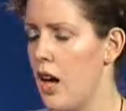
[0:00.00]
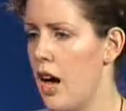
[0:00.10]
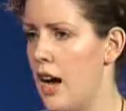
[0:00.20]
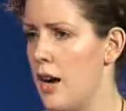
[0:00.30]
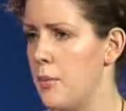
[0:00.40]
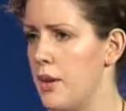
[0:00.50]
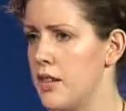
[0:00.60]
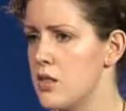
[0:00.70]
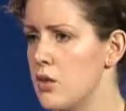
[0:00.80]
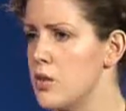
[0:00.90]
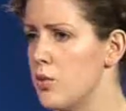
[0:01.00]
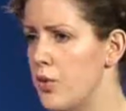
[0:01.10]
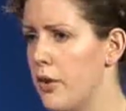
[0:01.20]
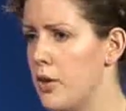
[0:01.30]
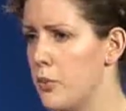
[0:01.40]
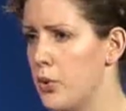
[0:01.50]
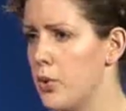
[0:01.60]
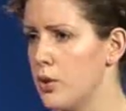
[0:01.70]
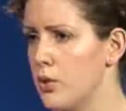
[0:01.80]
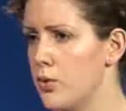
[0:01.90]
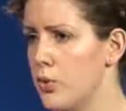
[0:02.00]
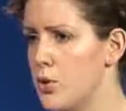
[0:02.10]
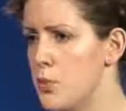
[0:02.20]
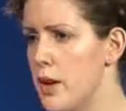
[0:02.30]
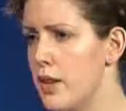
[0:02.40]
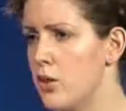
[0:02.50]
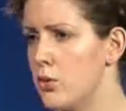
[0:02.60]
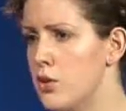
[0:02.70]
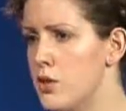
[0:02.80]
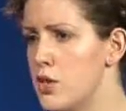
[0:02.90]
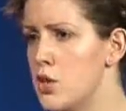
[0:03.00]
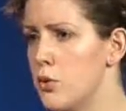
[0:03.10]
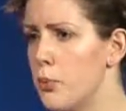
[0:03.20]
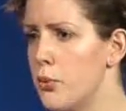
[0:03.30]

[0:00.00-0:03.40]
and it's also very important for domain owners to